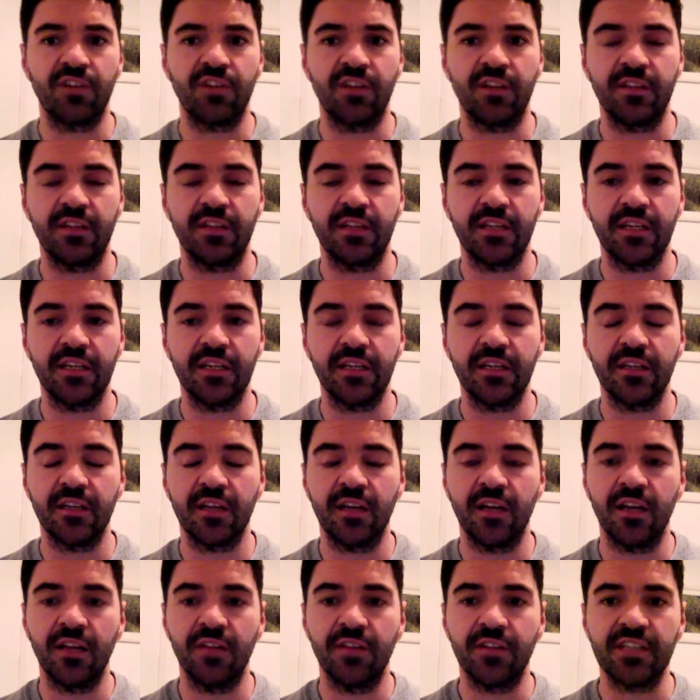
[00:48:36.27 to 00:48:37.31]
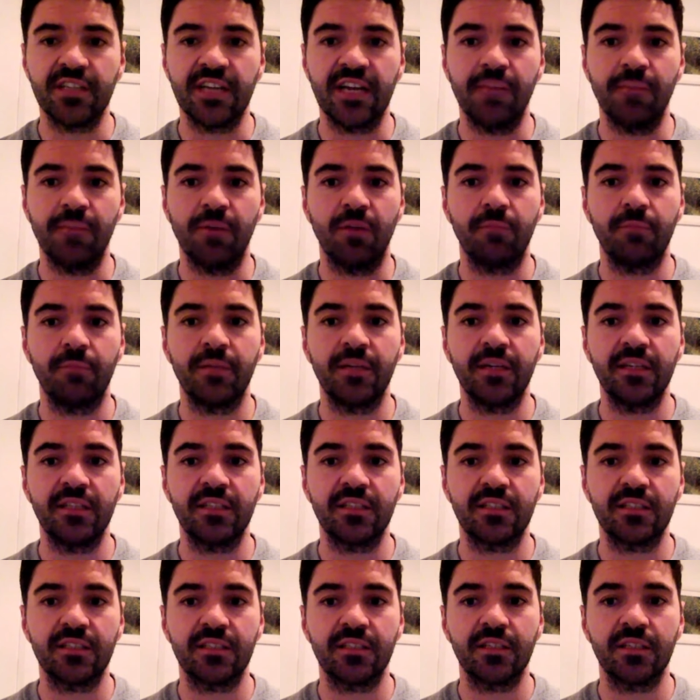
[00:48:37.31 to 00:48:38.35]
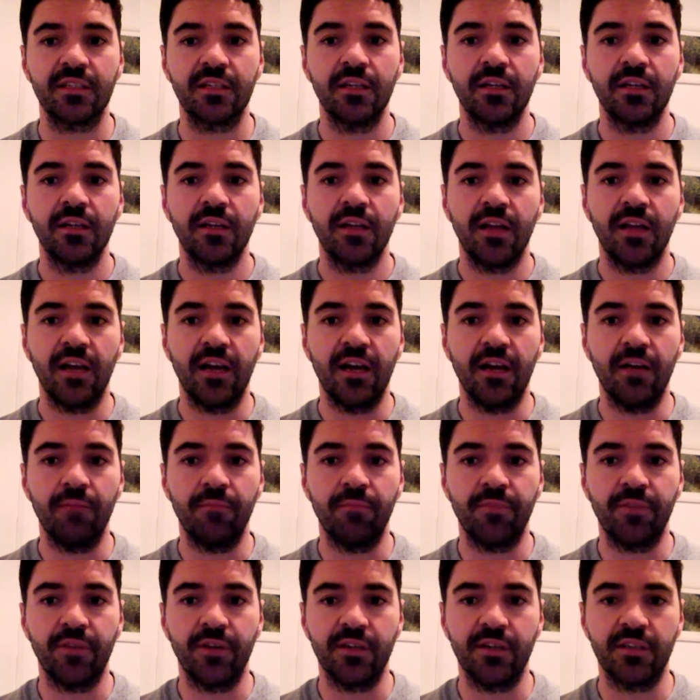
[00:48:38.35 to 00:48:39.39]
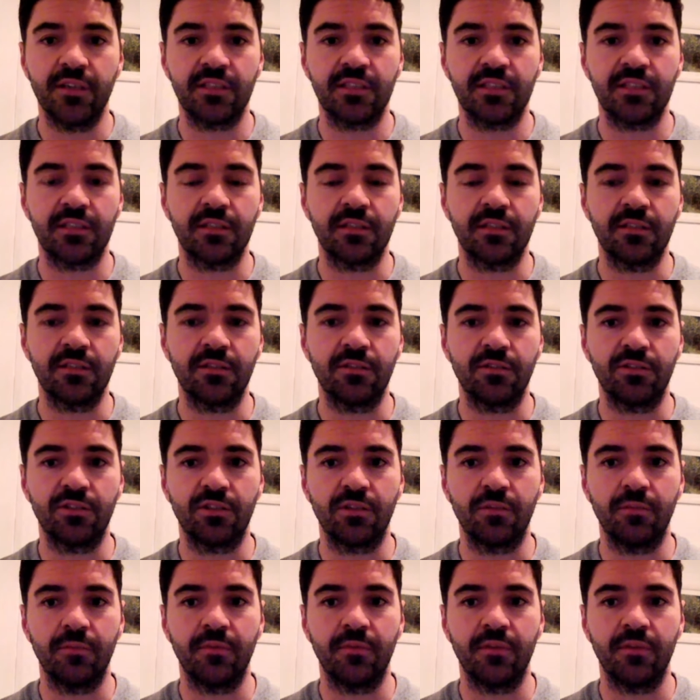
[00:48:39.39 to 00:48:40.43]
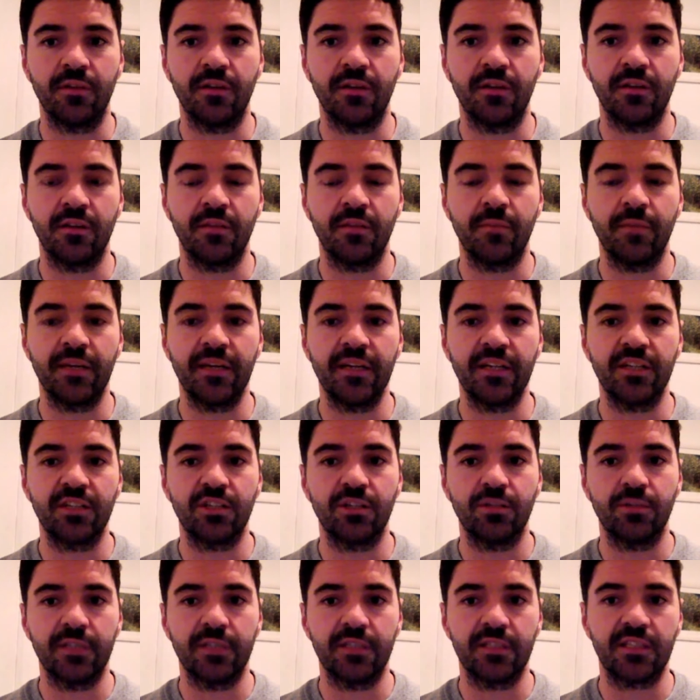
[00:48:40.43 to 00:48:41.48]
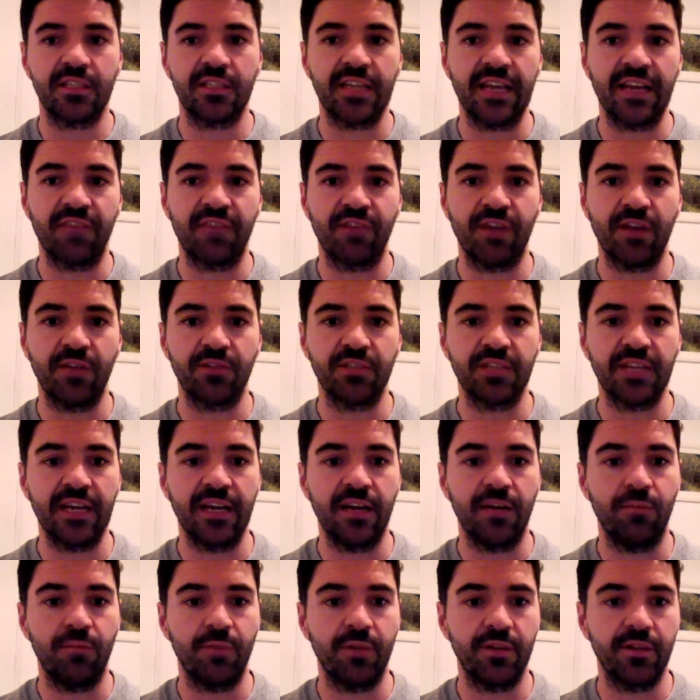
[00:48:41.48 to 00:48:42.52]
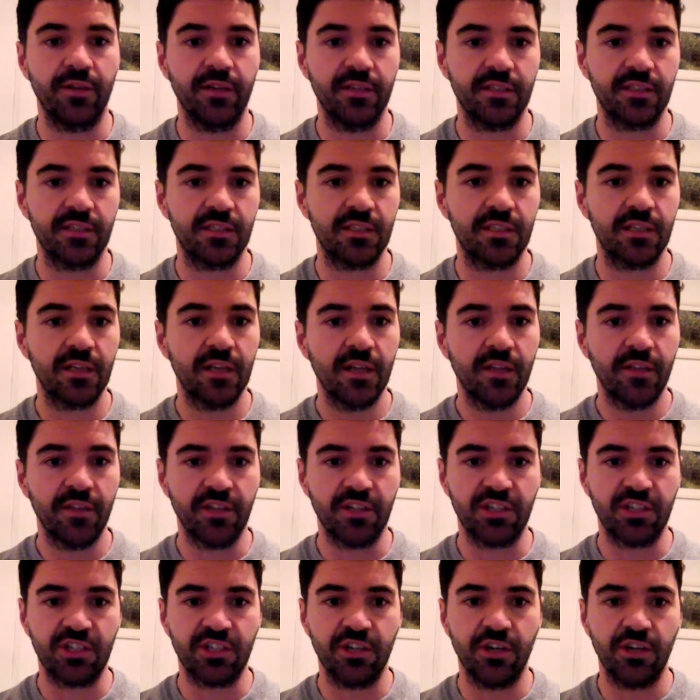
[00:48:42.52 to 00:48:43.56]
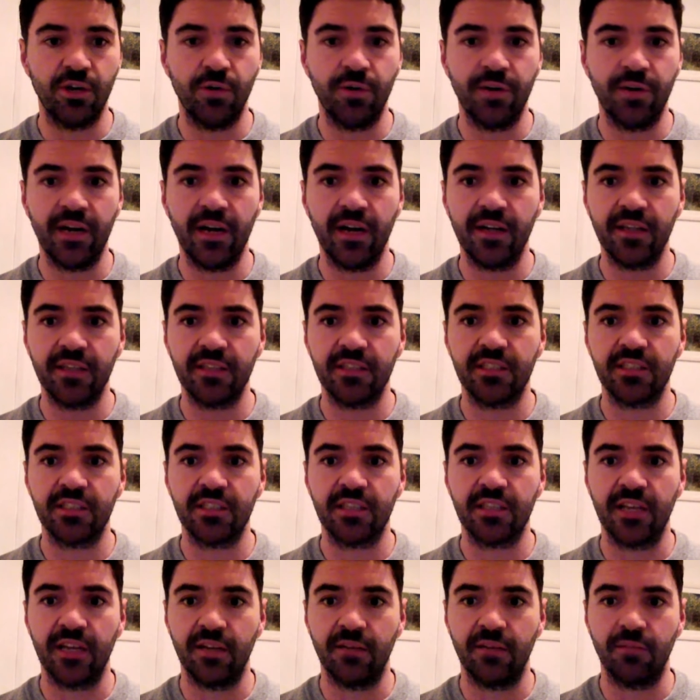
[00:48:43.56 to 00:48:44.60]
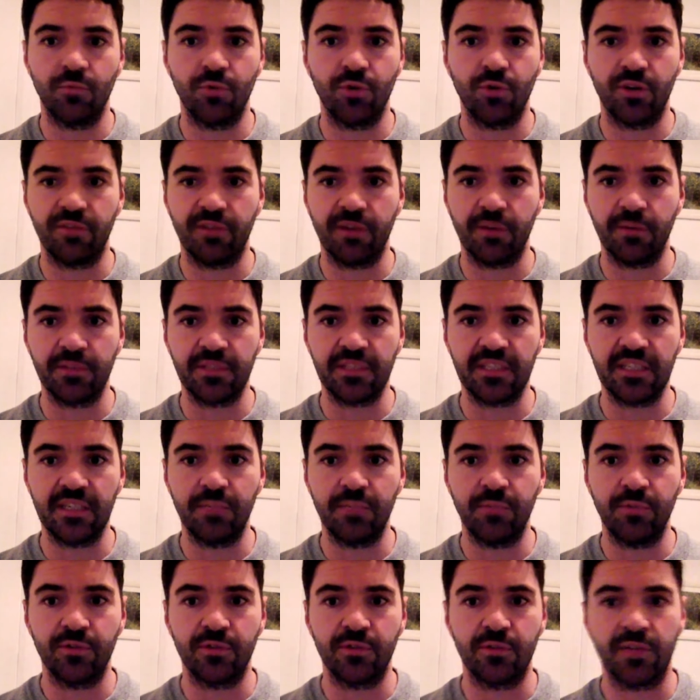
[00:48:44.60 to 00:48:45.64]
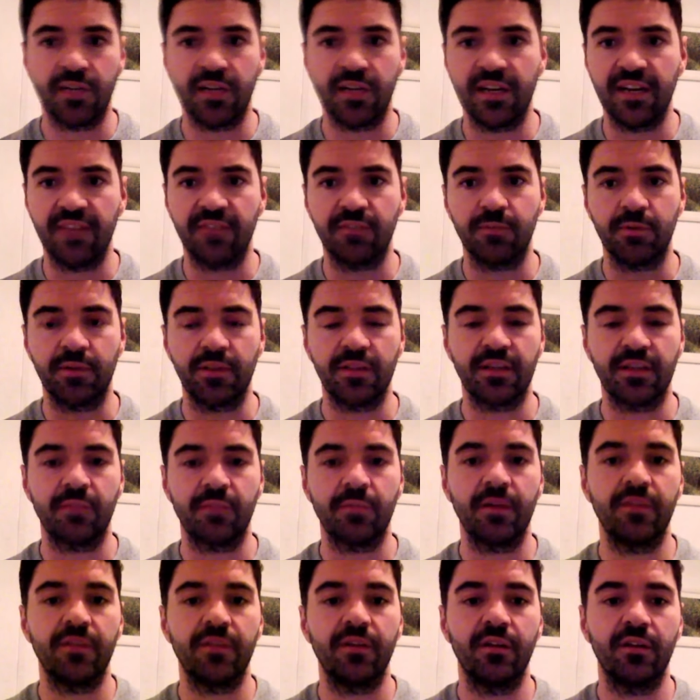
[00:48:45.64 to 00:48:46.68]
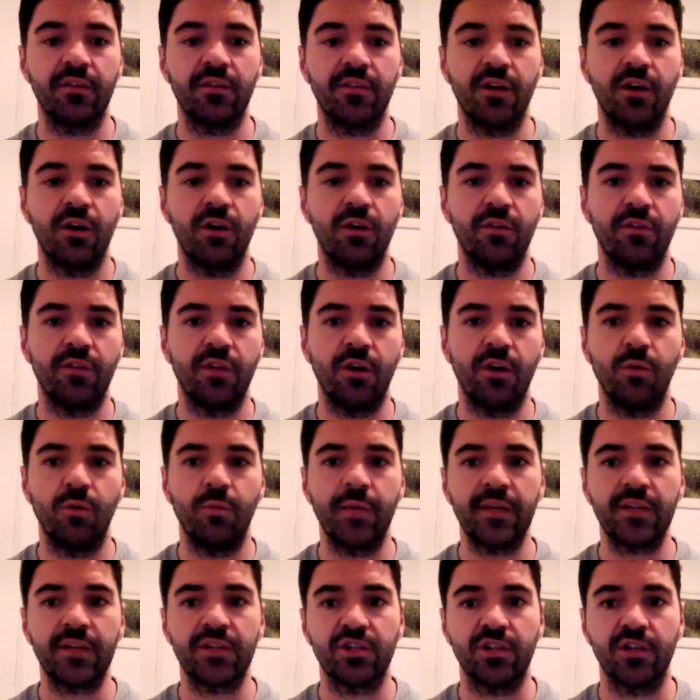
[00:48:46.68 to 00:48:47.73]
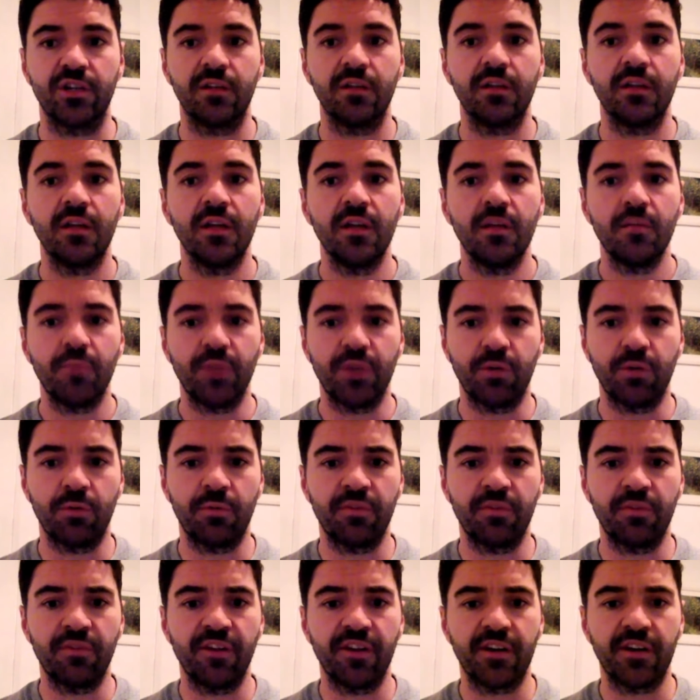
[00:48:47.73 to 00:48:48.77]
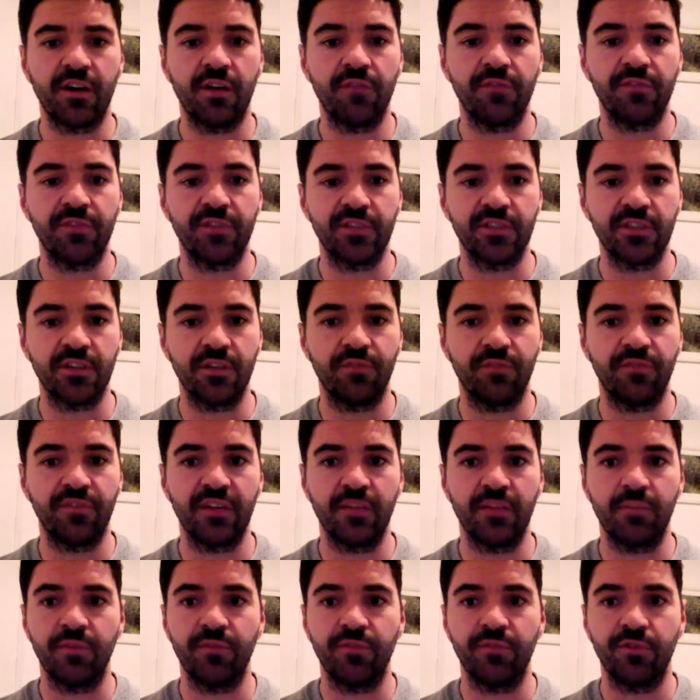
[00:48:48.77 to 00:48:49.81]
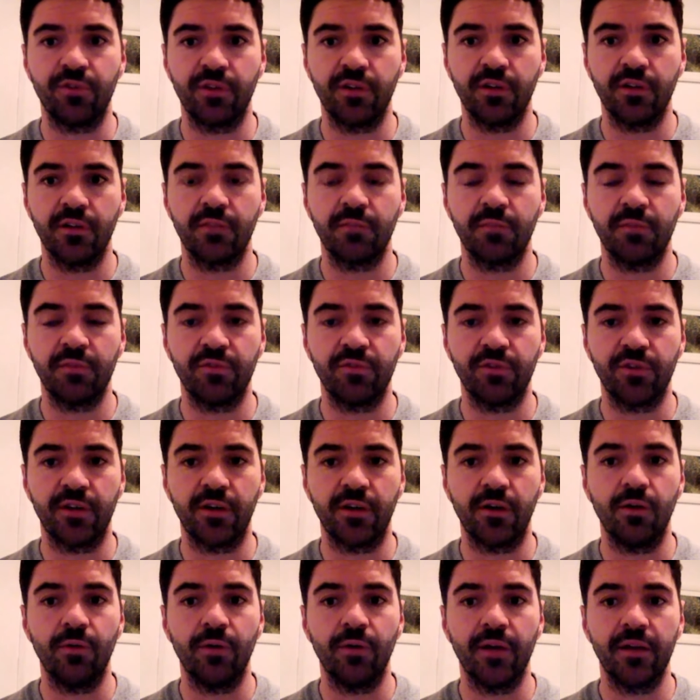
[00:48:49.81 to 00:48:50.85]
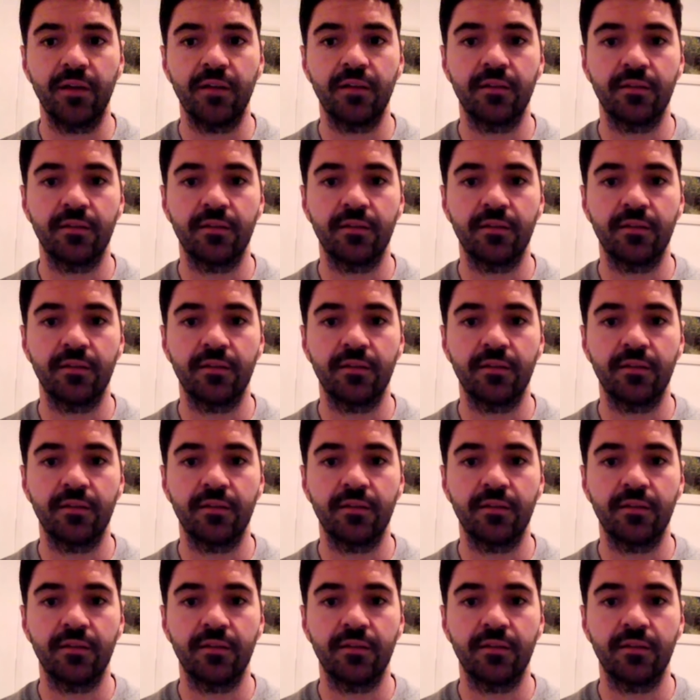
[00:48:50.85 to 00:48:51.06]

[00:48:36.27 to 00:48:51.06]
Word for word: the uh, the time on piste um, that is there's also the, the, the big issue. It's getting around town when there's there's snow and ice and walking around with ski boots. We kind of have to really think about the the whole the whole yeah. picture. But you want to be very confident on feet before you before you go away.